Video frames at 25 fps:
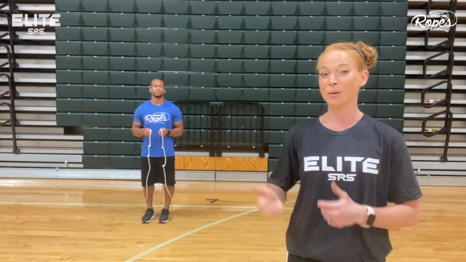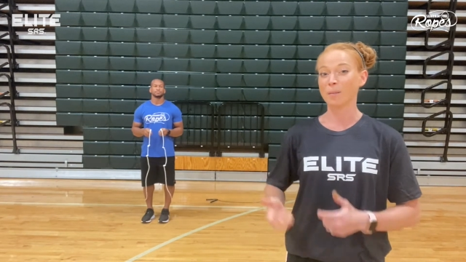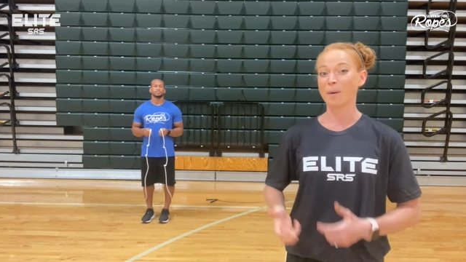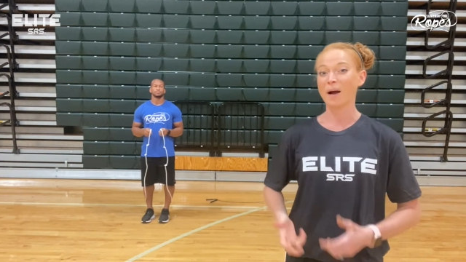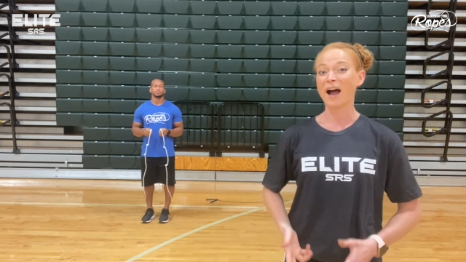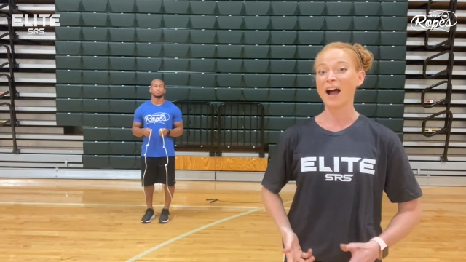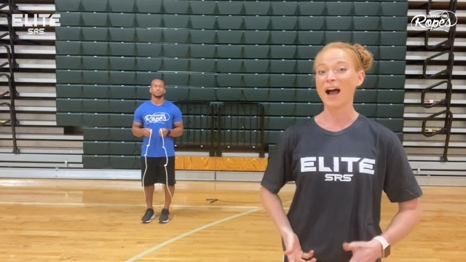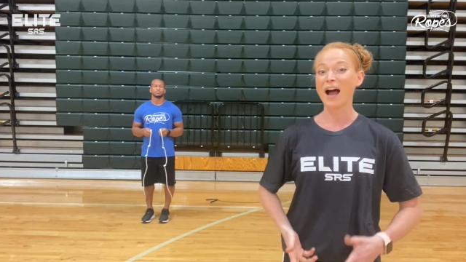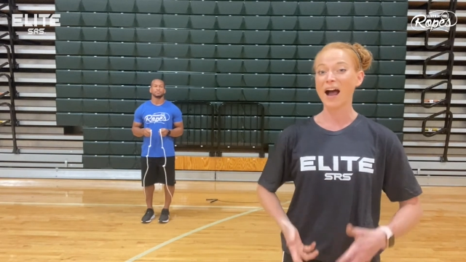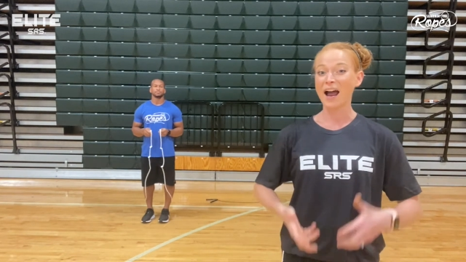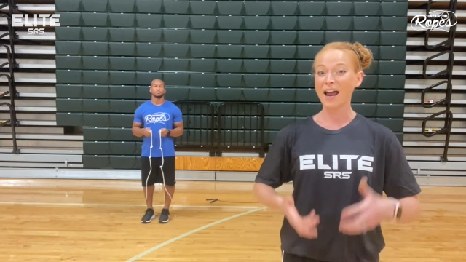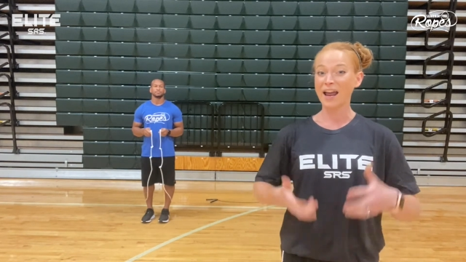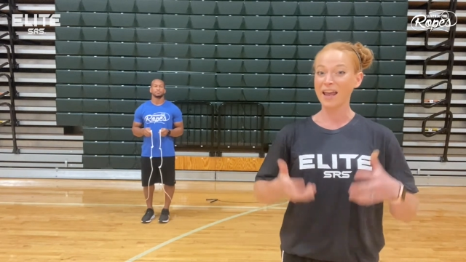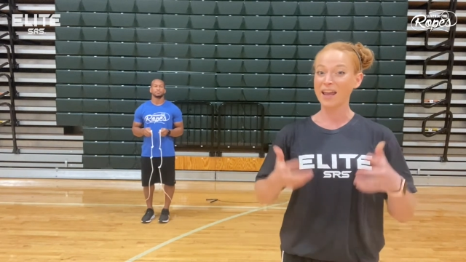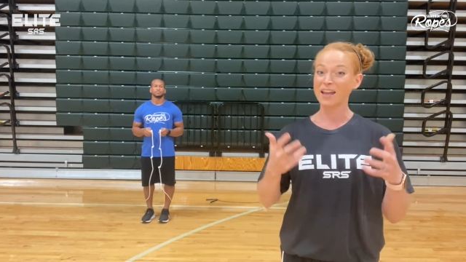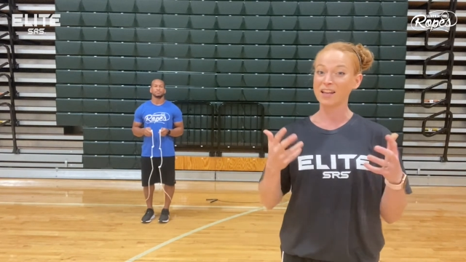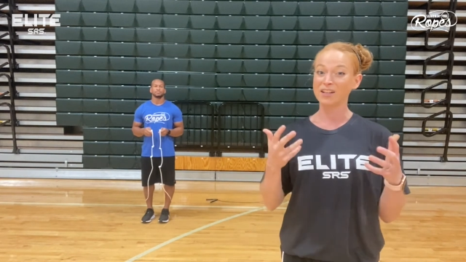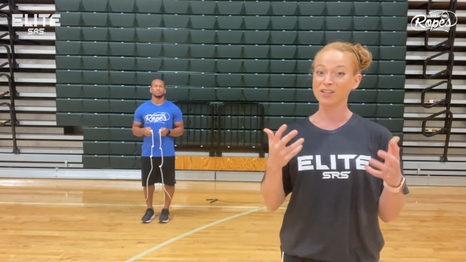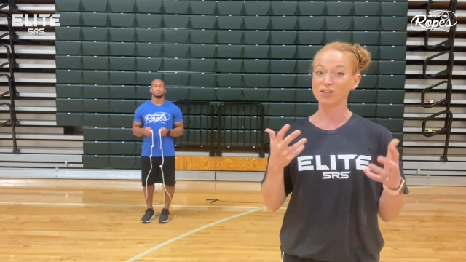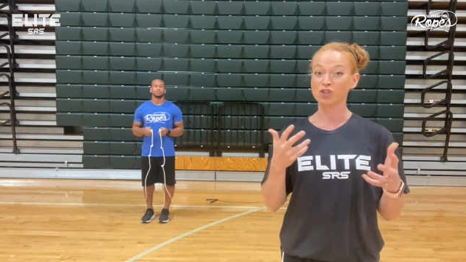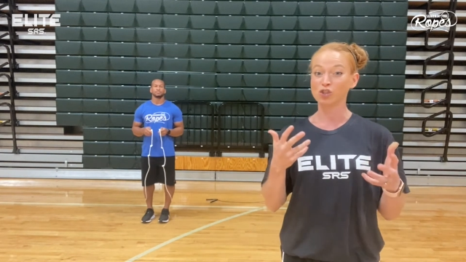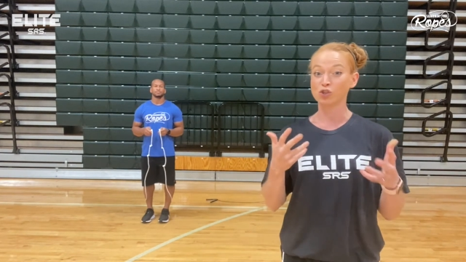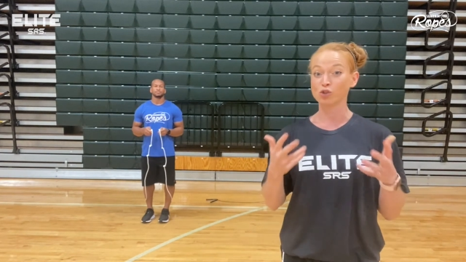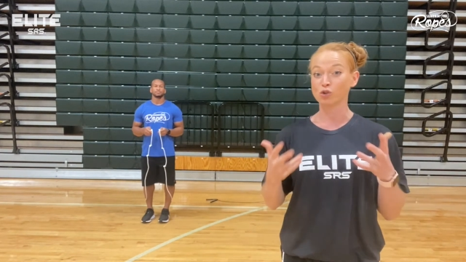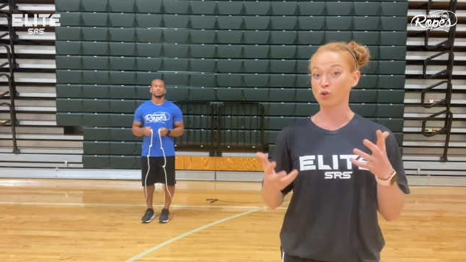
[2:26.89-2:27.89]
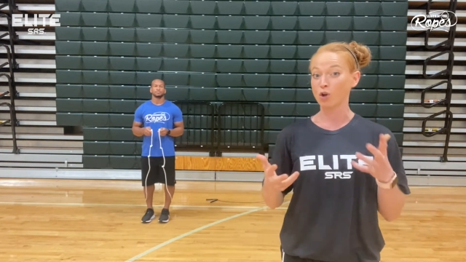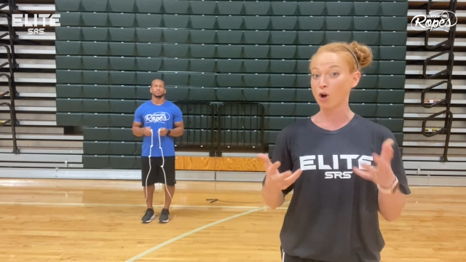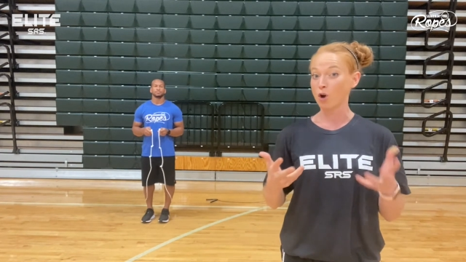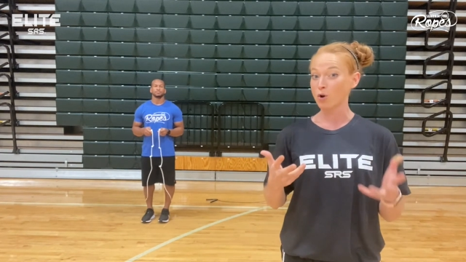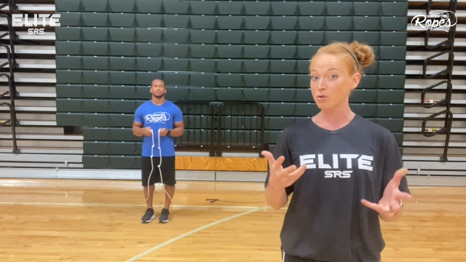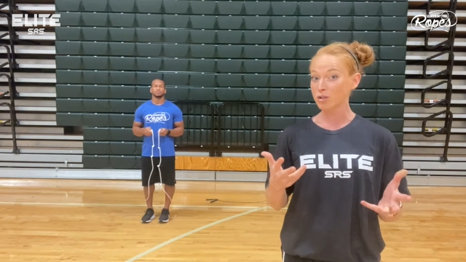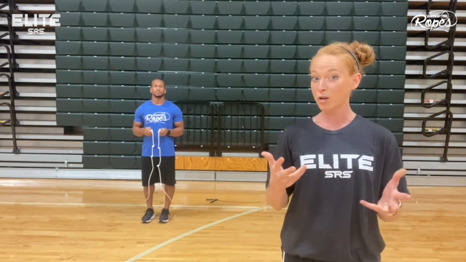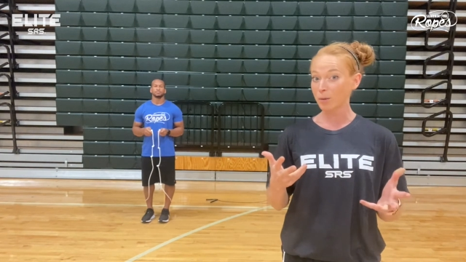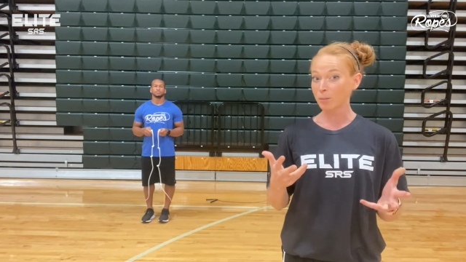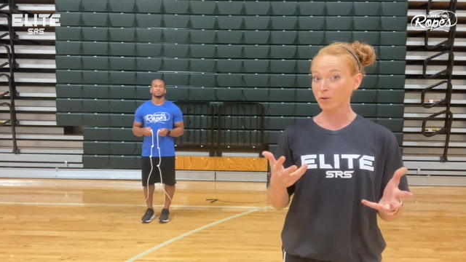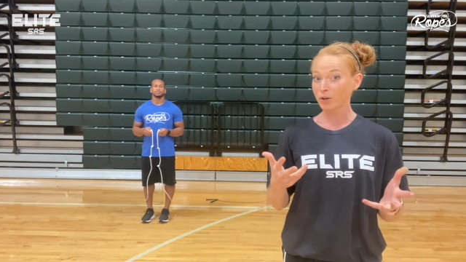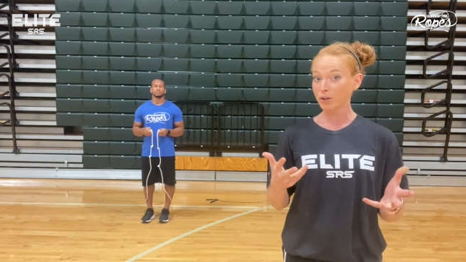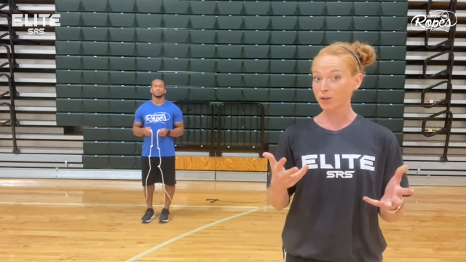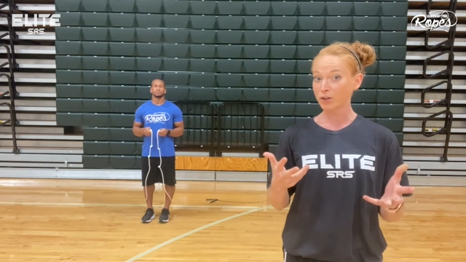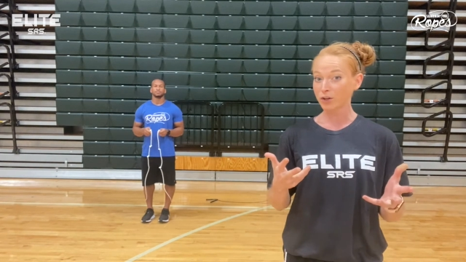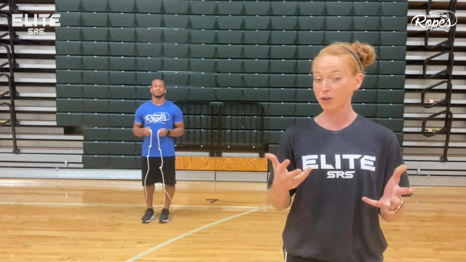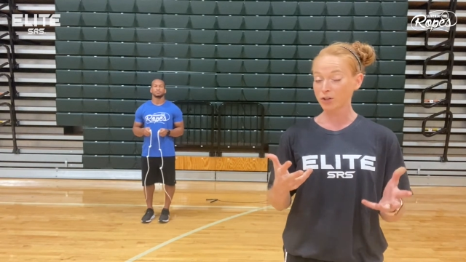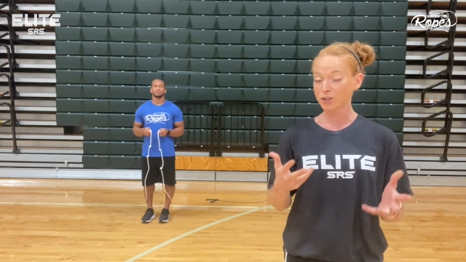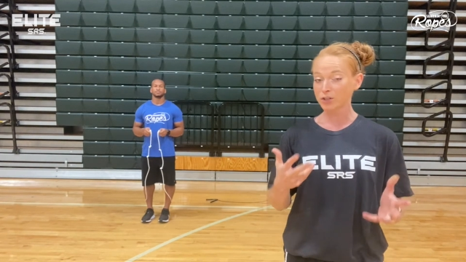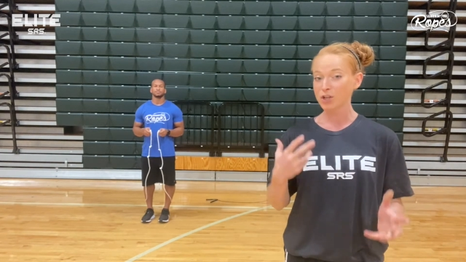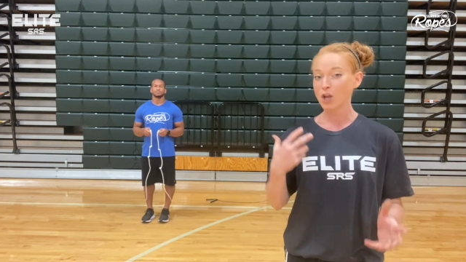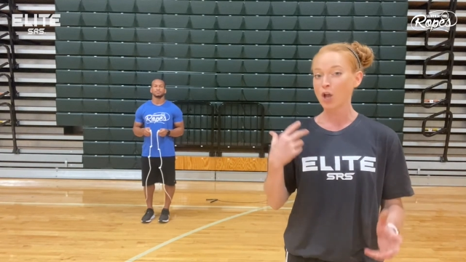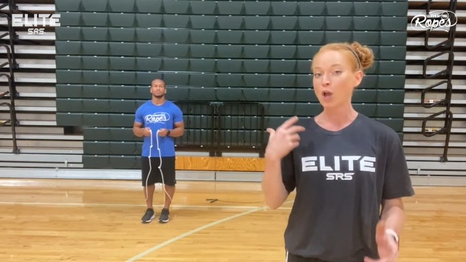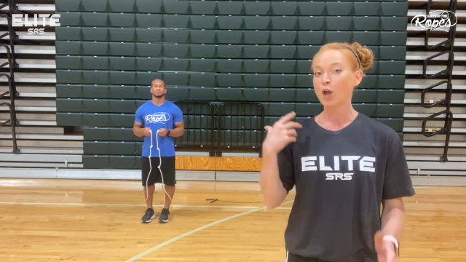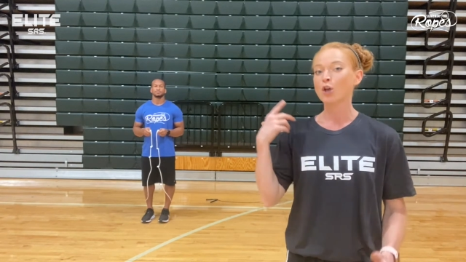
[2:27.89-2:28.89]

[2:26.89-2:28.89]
high and slow double unders